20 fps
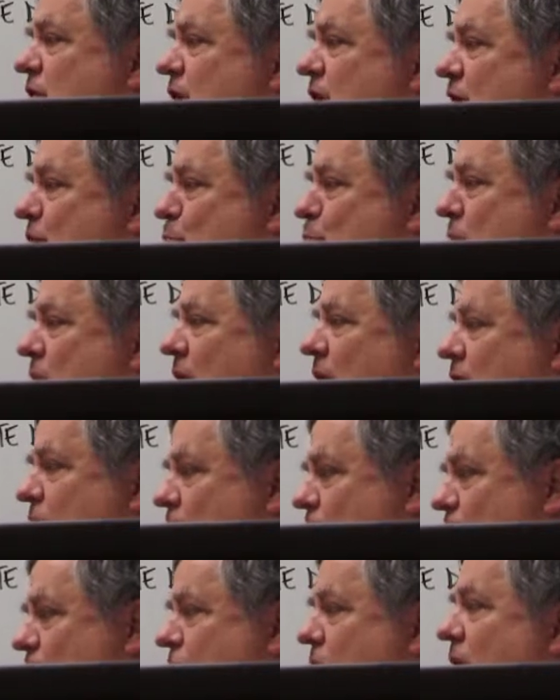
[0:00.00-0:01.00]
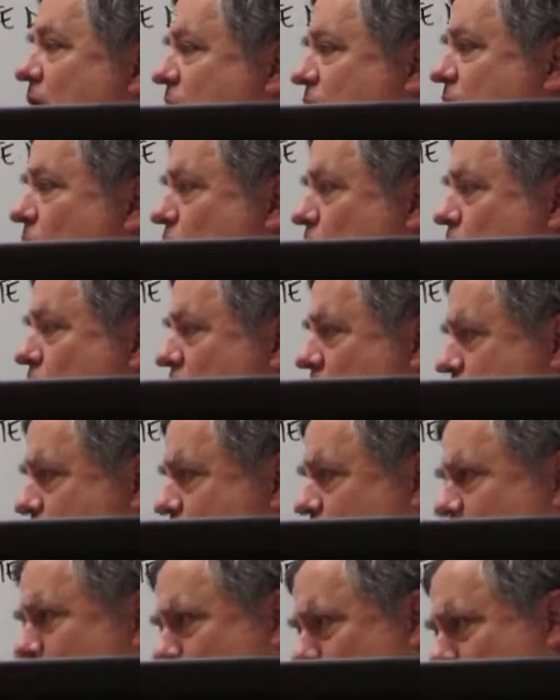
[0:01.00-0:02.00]
not binding on
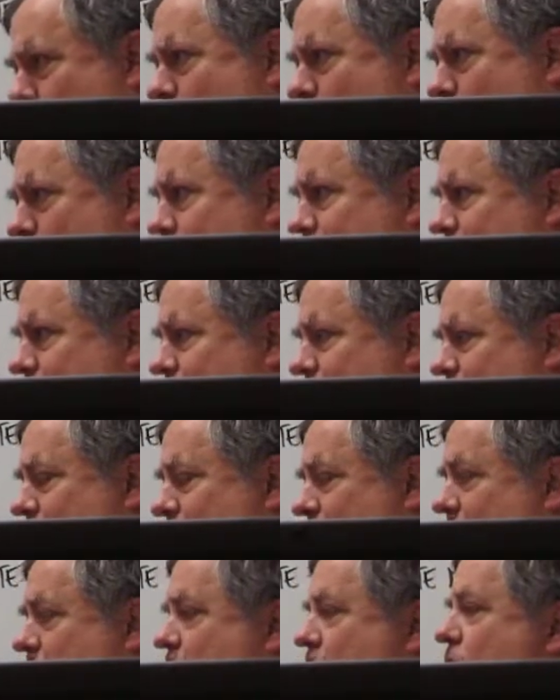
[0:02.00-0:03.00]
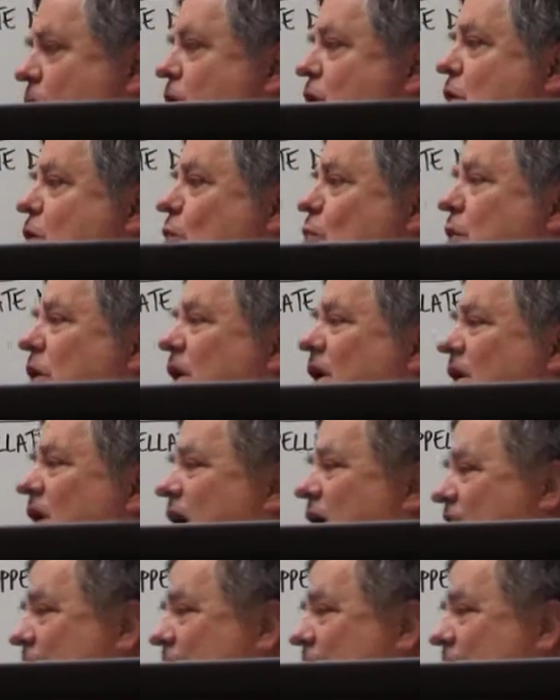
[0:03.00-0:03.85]
the law? Well,